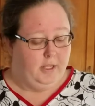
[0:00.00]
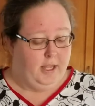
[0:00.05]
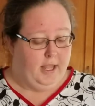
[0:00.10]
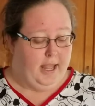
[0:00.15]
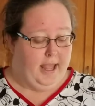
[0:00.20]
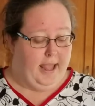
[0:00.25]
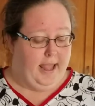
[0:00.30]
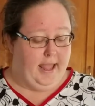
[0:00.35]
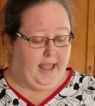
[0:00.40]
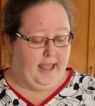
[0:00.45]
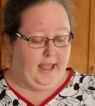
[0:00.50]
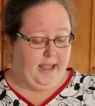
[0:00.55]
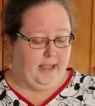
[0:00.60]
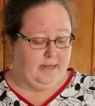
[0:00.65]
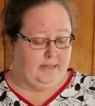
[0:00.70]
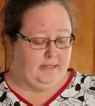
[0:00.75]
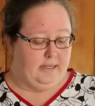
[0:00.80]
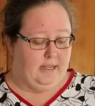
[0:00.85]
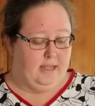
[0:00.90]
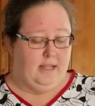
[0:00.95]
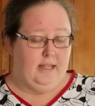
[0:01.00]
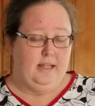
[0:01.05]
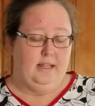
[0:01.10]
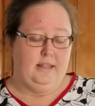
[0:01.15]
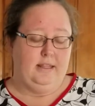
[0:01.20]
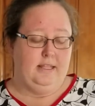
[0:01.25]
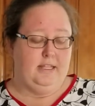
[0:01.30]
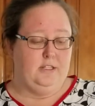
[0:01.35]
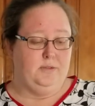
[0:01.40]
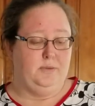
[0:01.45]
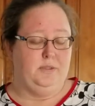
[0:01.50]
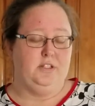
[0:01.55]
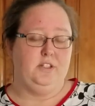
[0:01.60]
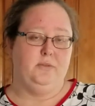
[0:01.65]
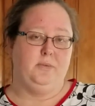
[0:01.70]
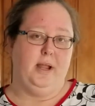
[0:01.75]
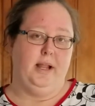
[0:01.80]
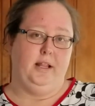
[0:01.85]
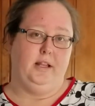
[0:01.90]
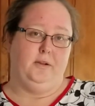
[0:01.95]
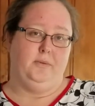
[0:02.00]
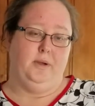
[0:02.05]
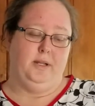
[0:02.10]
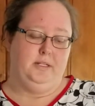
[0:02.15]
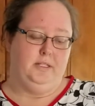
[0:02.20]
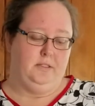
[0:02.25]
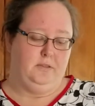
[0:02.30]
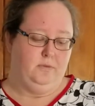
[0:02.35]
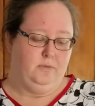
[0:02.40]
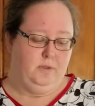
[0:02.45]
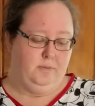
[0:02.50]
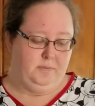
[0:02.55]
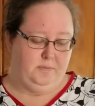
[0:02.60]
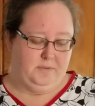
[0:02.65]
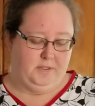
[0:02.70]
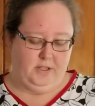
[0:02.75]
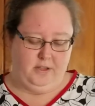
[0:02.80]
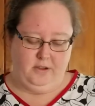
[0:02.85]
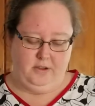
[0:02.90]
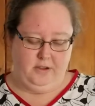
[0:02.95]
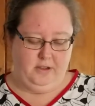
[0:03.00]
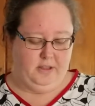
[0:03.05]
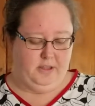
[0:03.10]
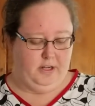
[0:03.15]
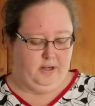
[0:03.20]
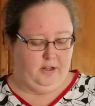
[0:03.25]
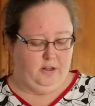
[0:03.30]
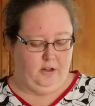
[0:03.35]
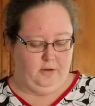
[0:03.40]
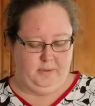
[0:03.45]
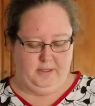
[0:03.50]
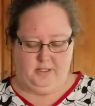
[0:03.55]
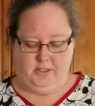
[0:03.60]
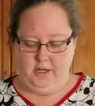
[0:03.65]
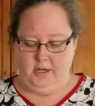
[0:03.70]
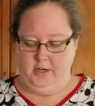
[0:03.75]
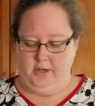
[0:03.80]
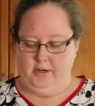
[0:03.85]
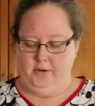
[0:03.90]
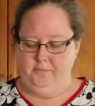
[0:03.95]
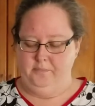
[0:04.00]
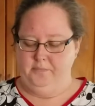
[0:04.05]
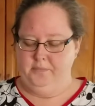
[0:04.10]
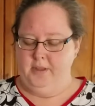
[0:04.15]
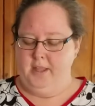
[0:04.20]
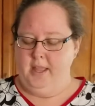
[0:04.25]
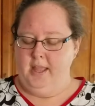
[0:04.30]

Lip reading: and this one's the regular ones. Whoop, so they're a little bit darker.